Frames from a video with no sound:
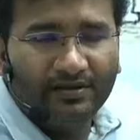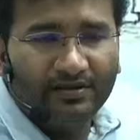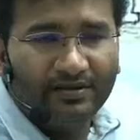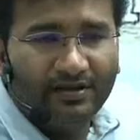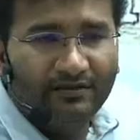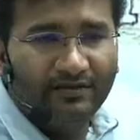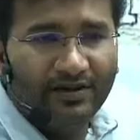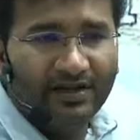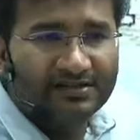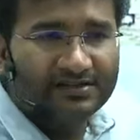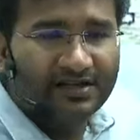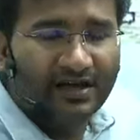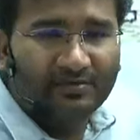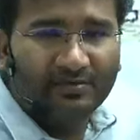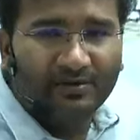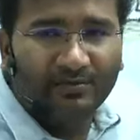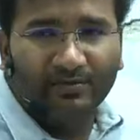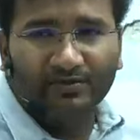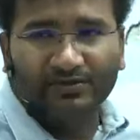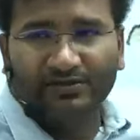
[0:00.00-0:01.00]
then where is army
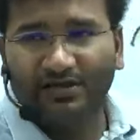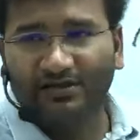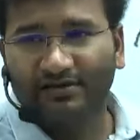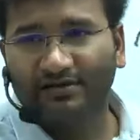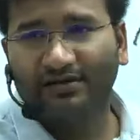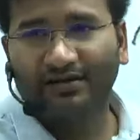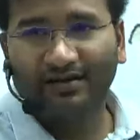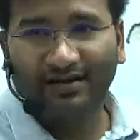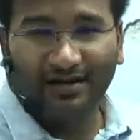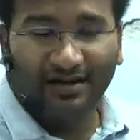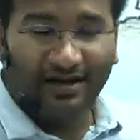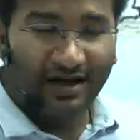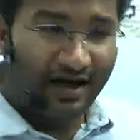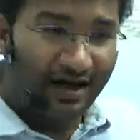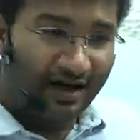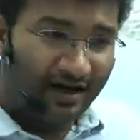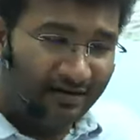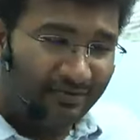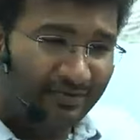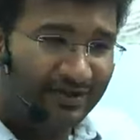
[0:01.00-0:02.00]
posted?
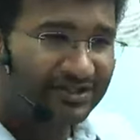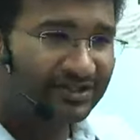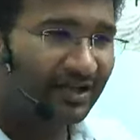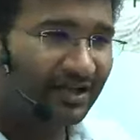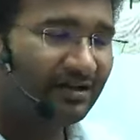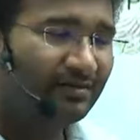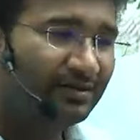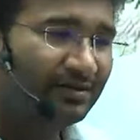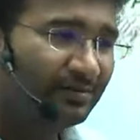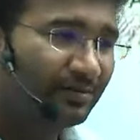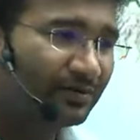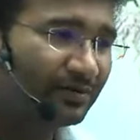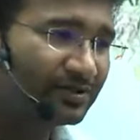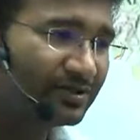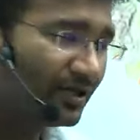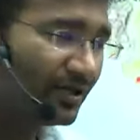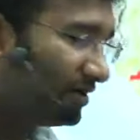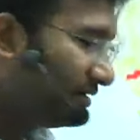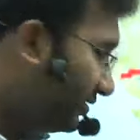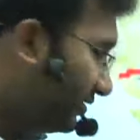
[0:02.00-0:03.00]
Army shall be posted